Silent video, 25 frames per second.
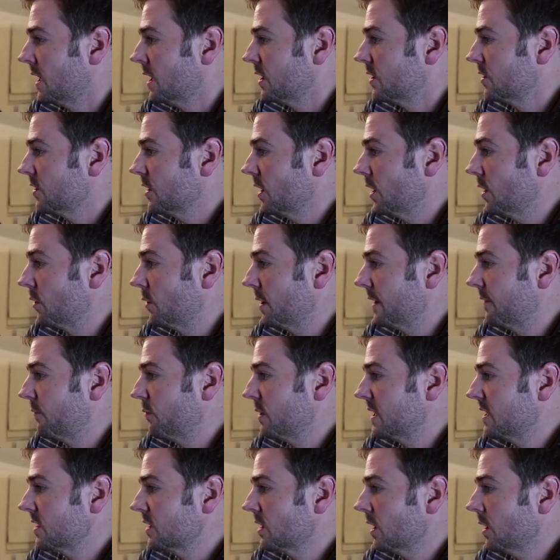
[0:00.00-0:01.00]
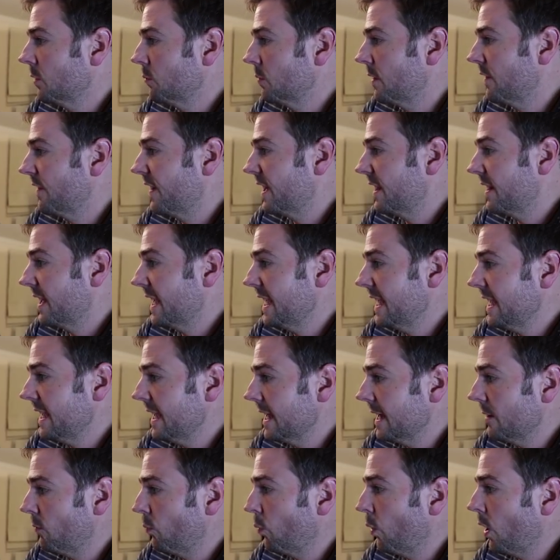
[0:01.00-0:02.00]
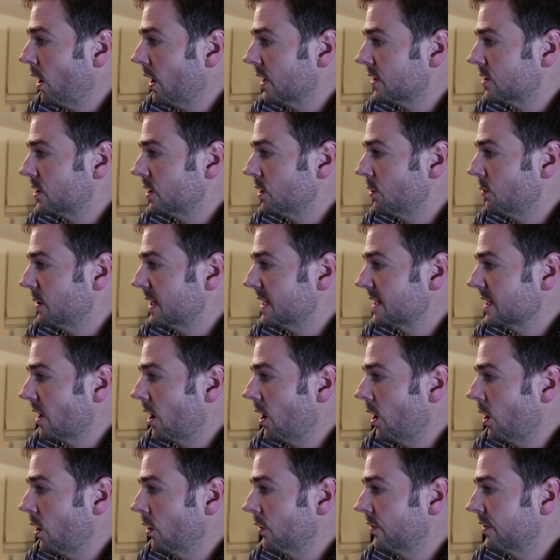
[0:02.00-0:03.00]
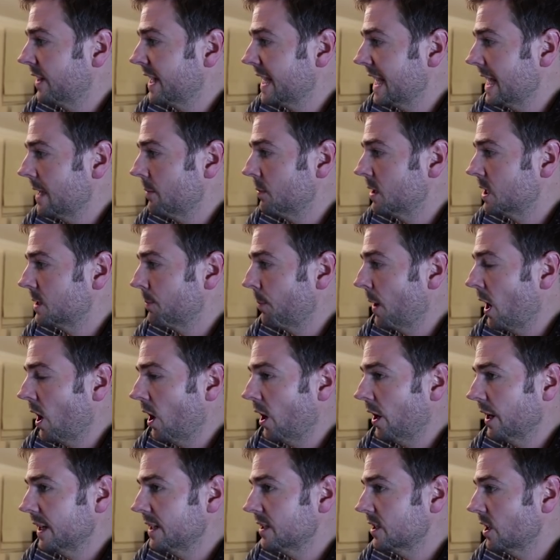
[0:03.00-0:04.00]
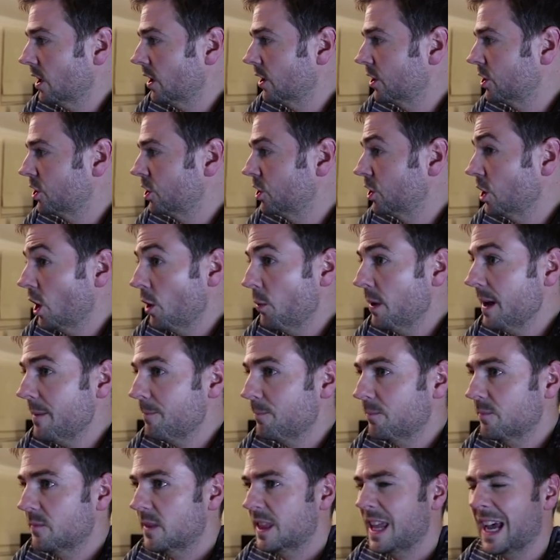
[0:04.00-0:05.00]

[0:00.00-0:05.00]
So if we start with here, what I do is on the image behind, I show it.